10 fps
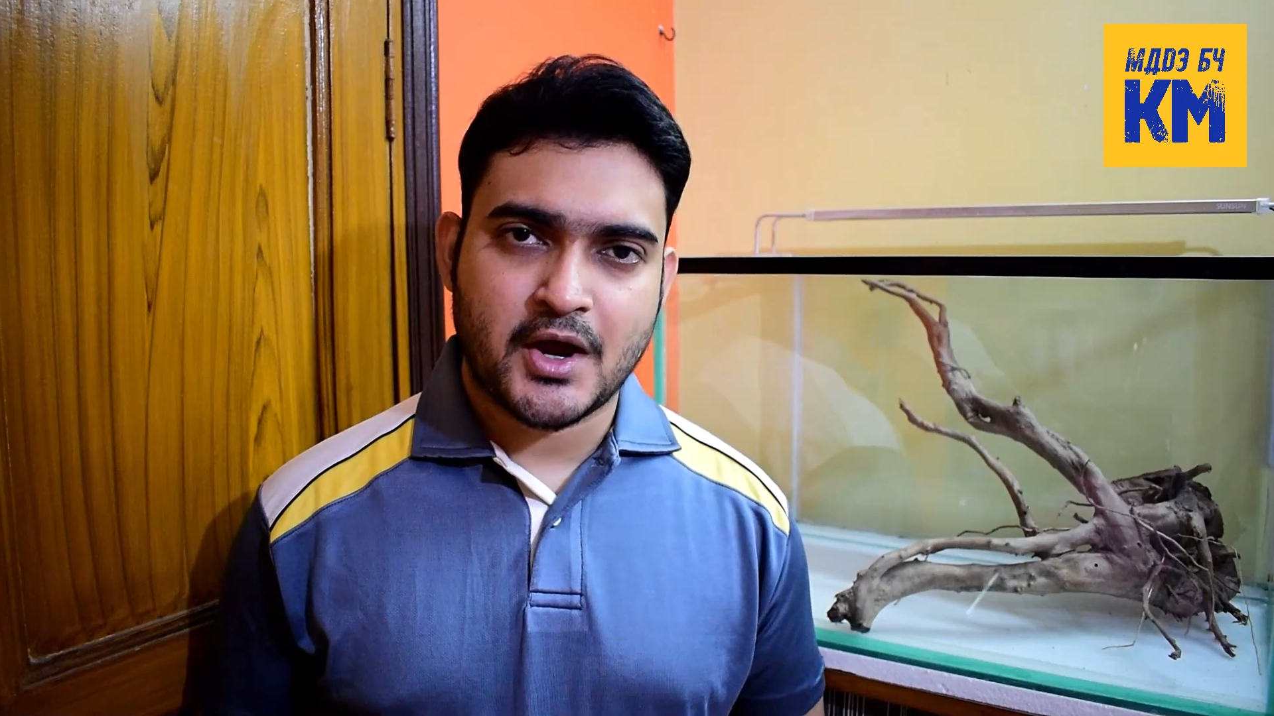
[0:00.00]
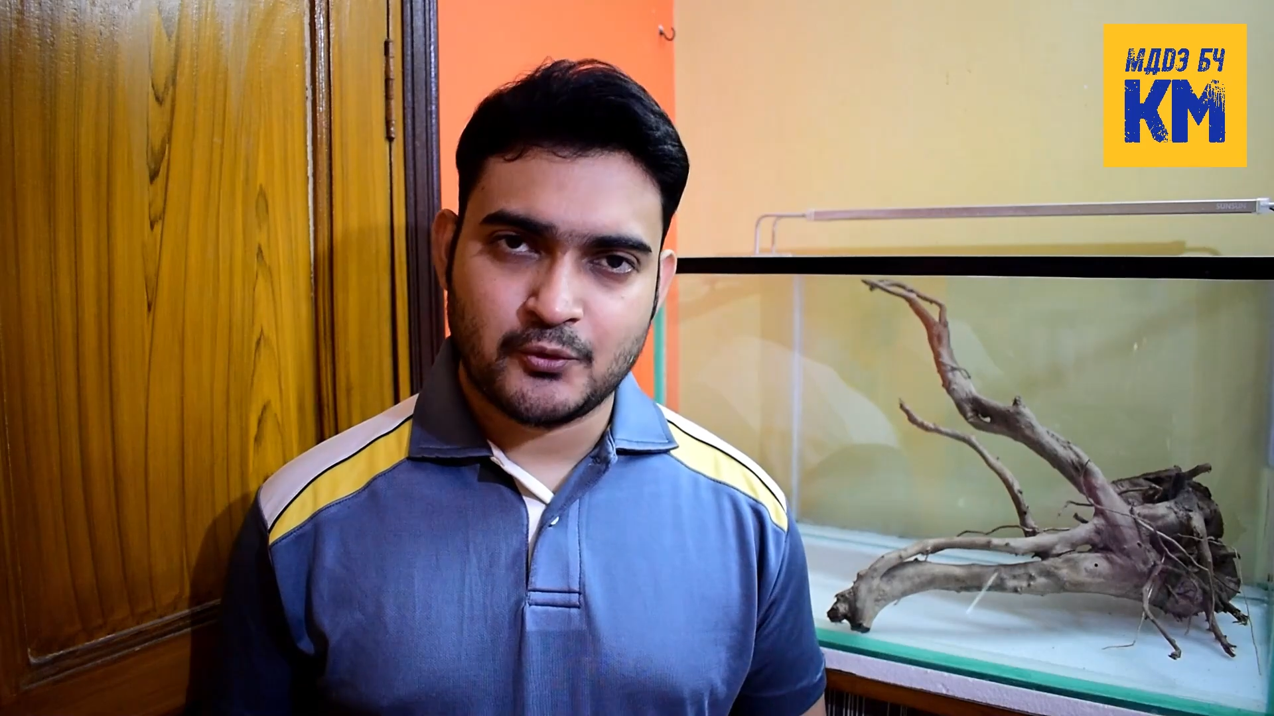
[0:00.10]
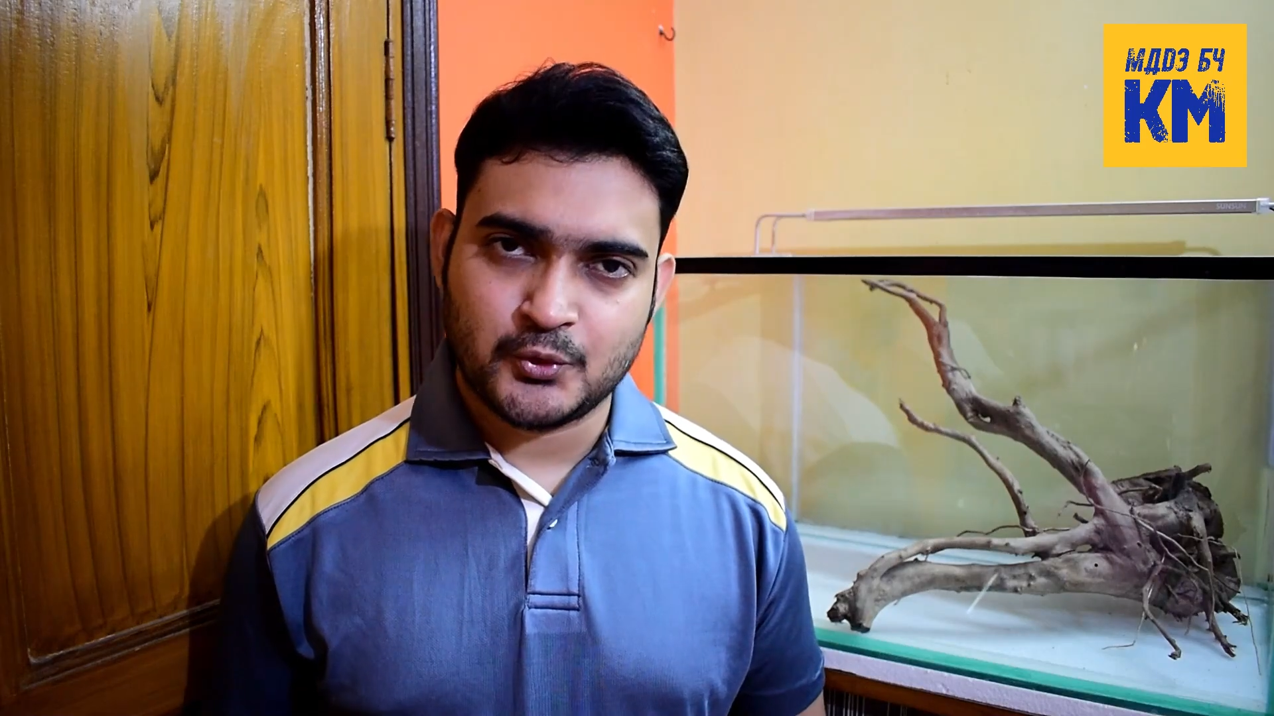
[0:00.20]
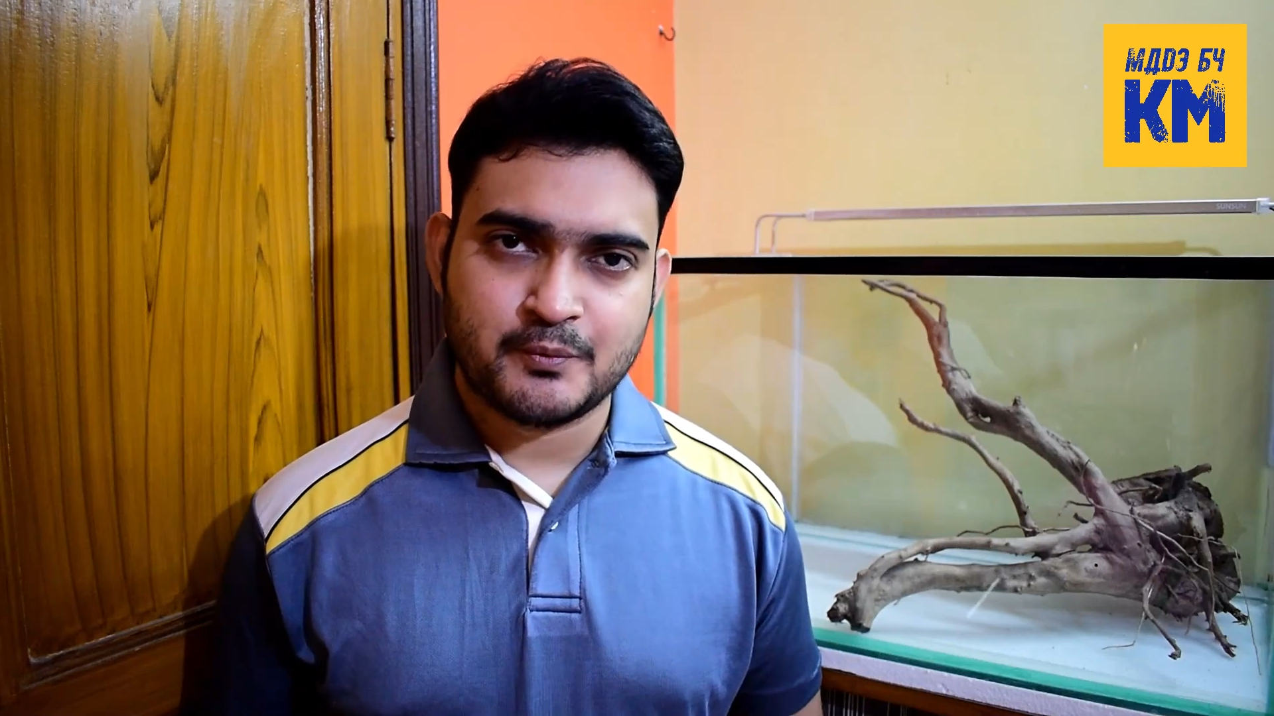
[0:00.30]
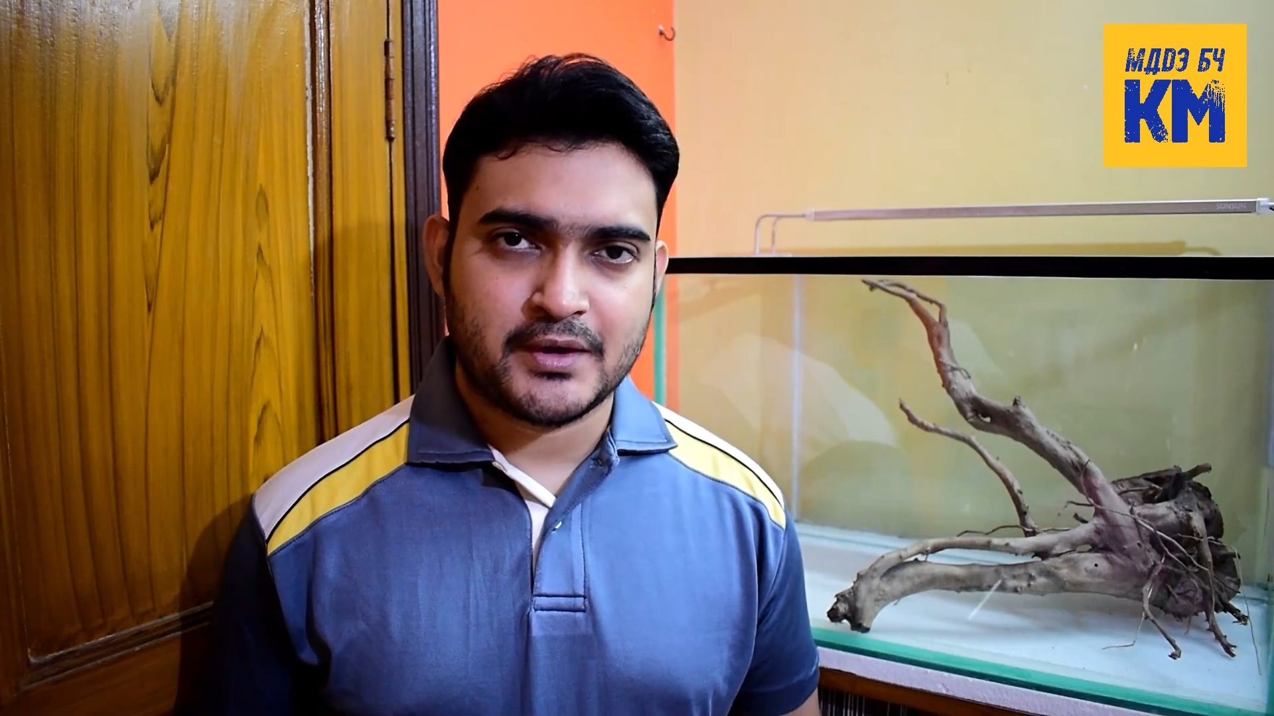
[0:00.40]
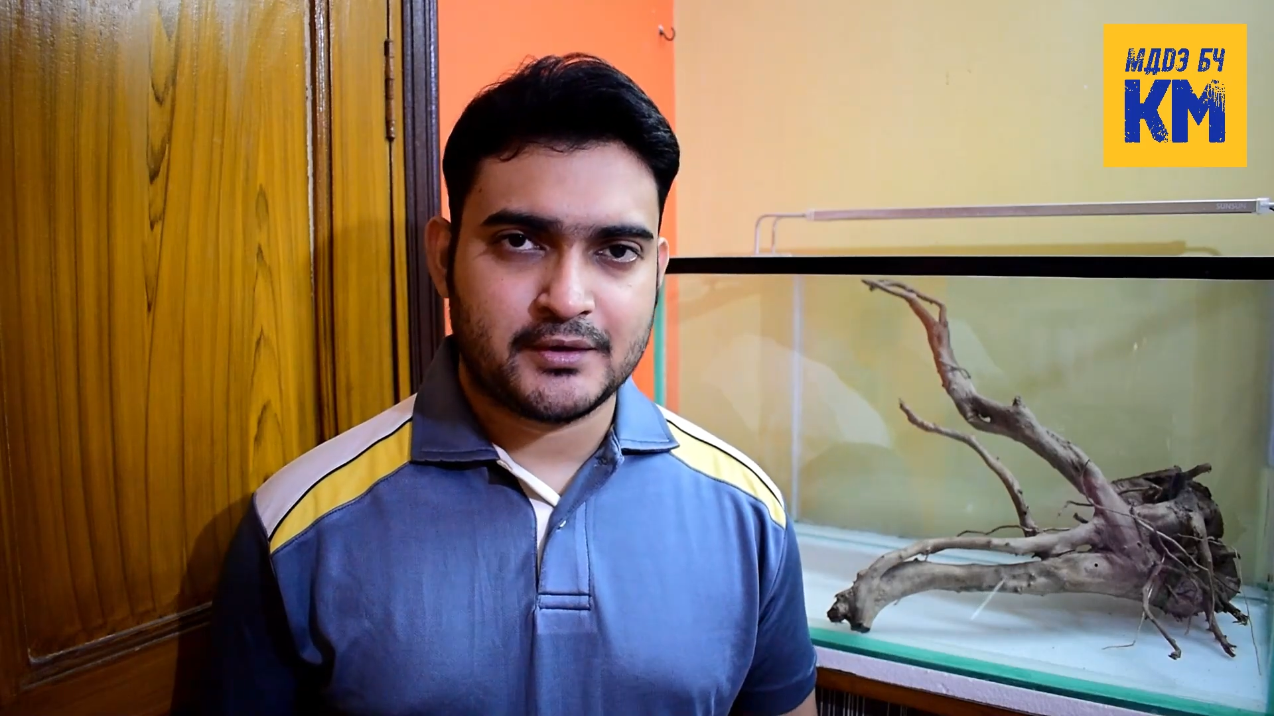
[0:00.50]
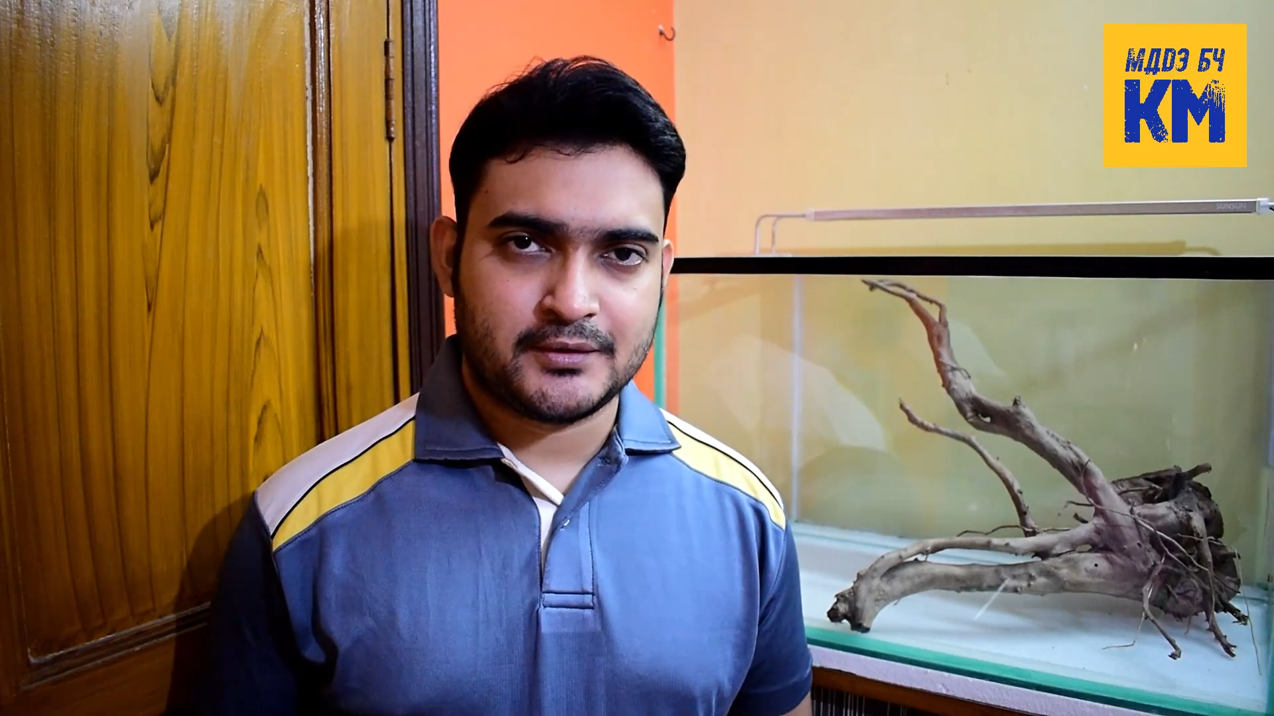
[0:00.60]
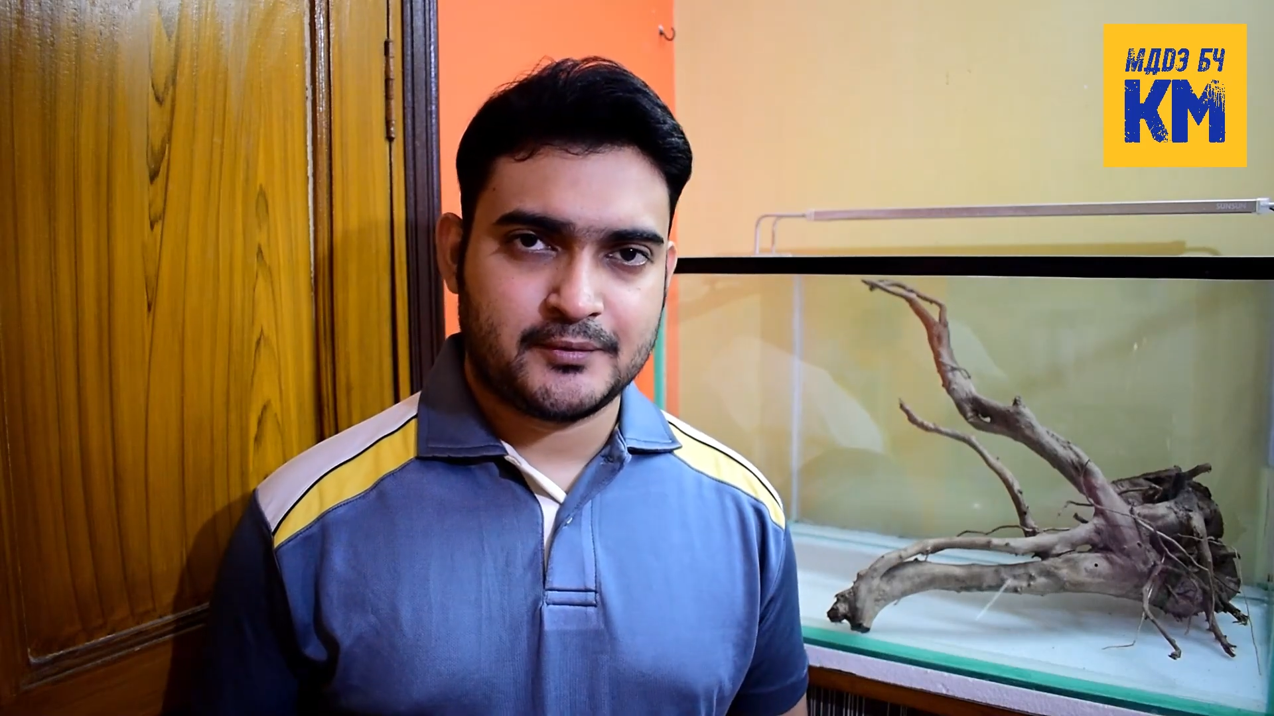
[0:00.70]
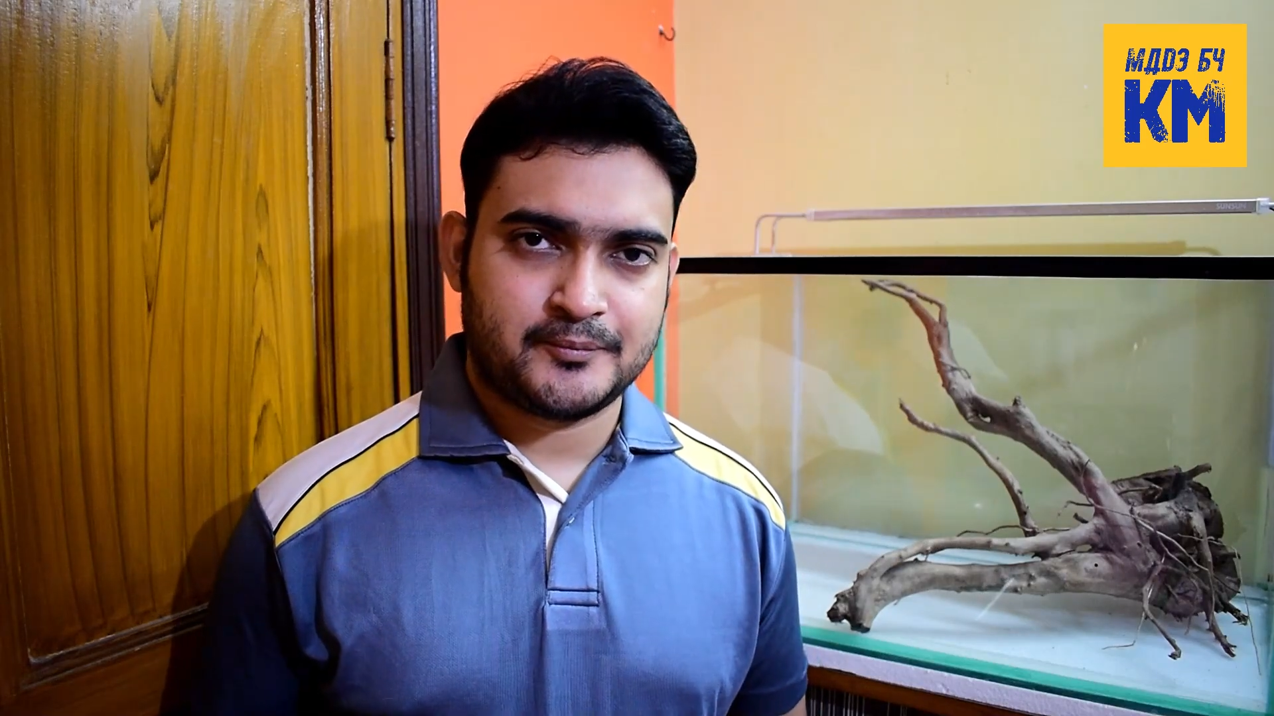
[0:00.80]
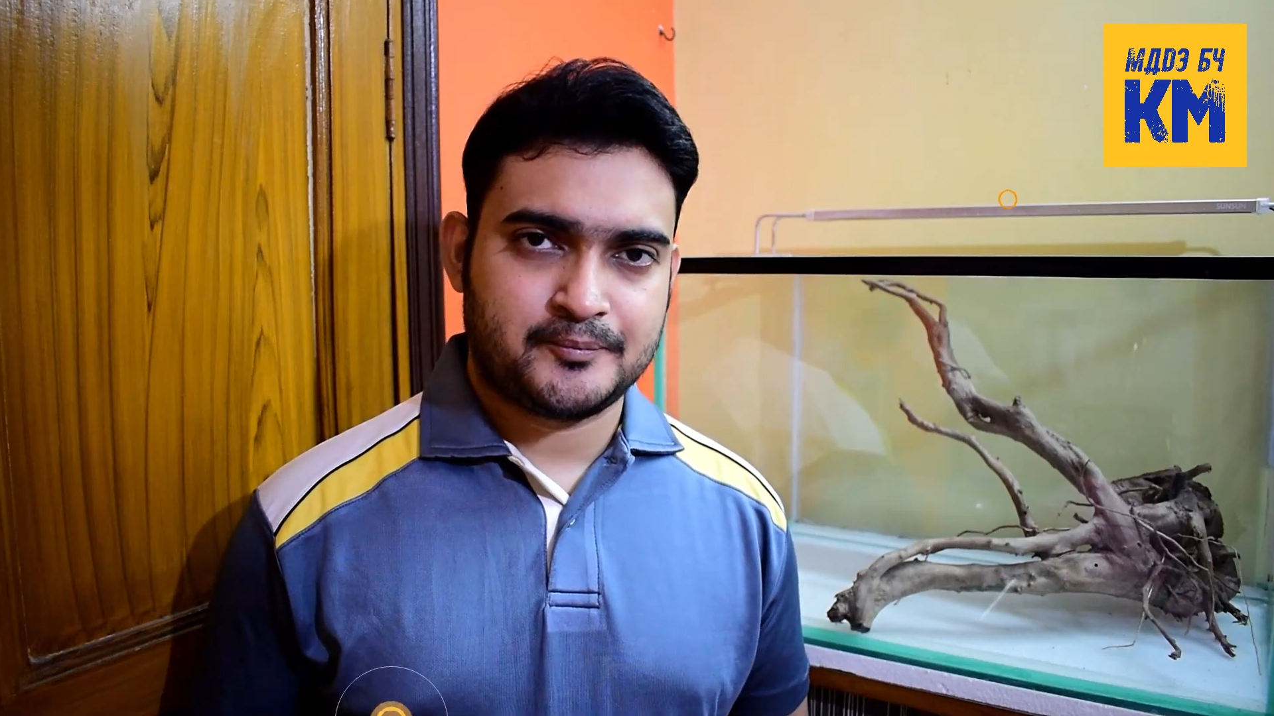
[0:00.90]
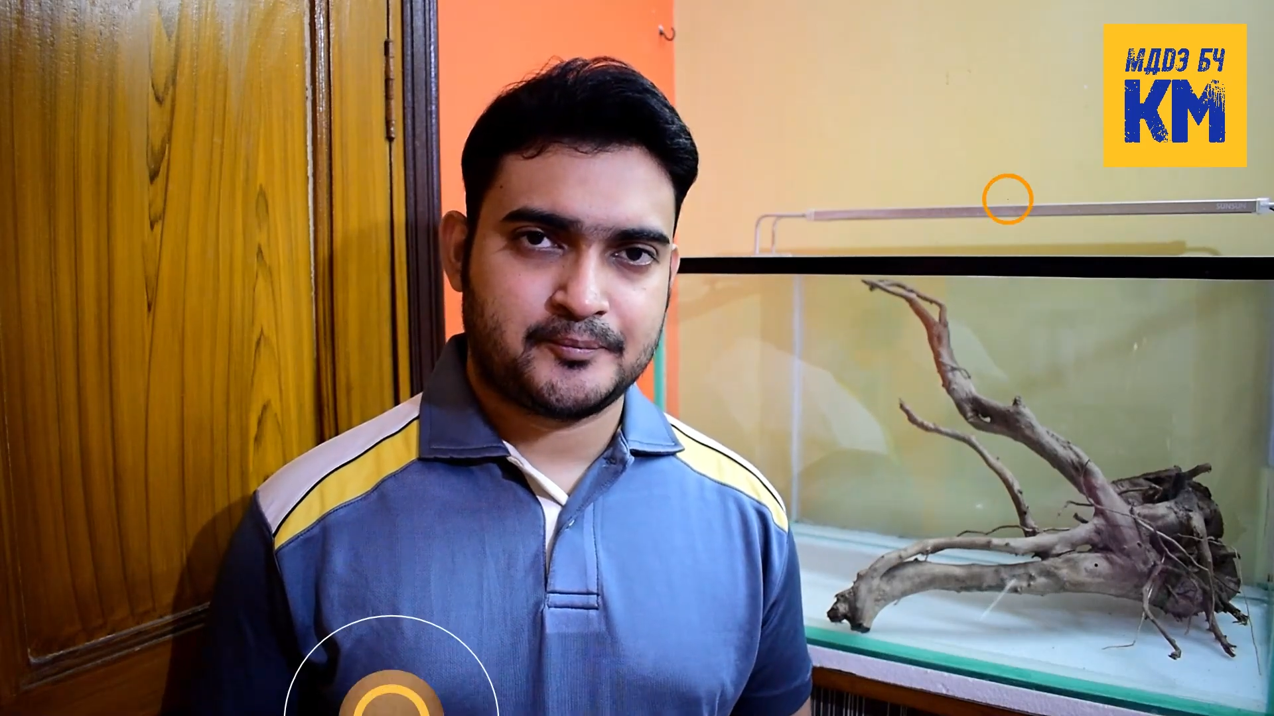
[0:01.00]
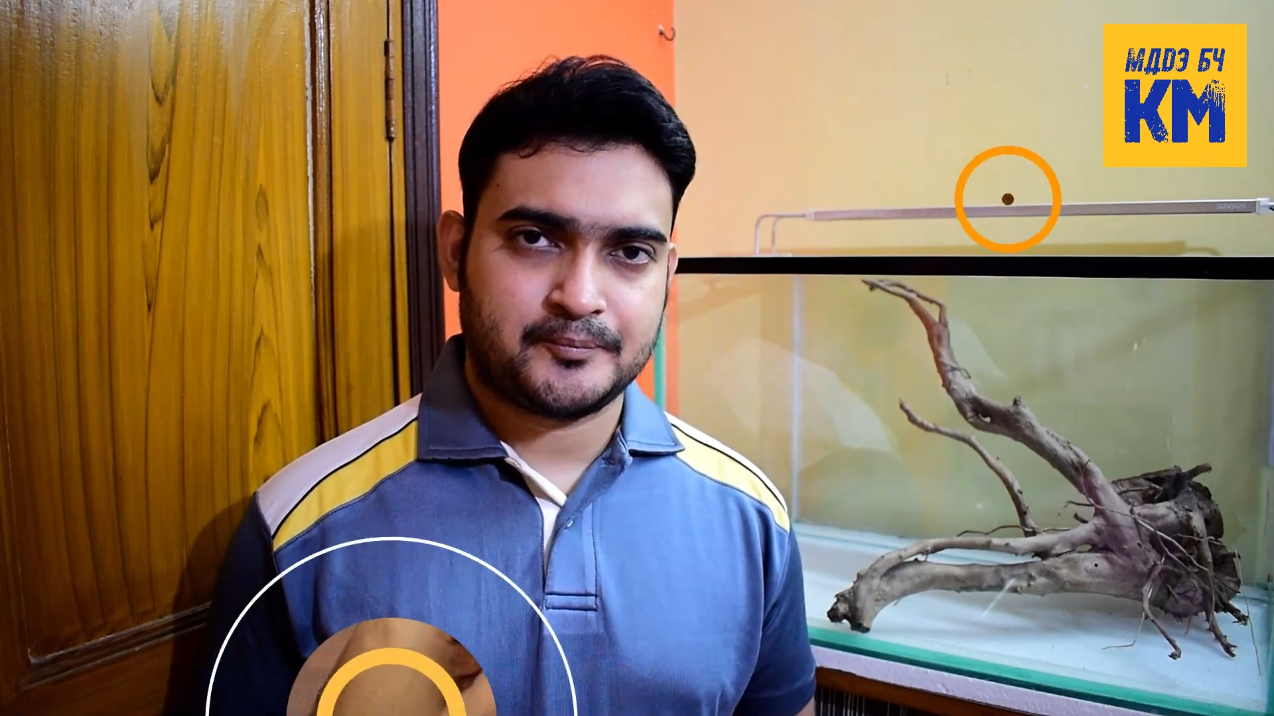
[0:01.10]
how to make it.